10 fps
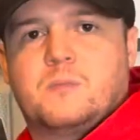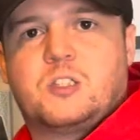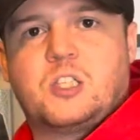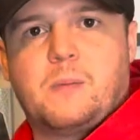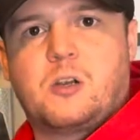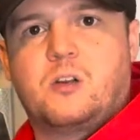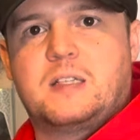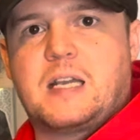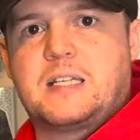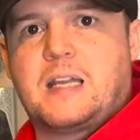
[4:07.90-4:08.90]
Shame I couldn't
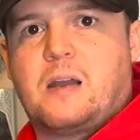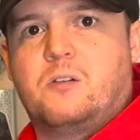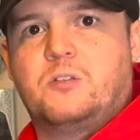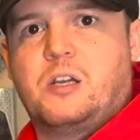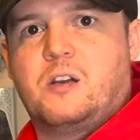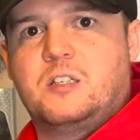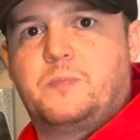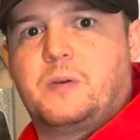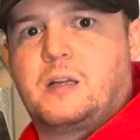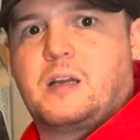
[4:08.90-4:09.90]
test it out on the ice,
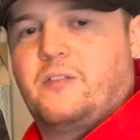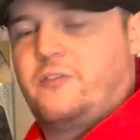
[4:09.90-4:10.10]
but I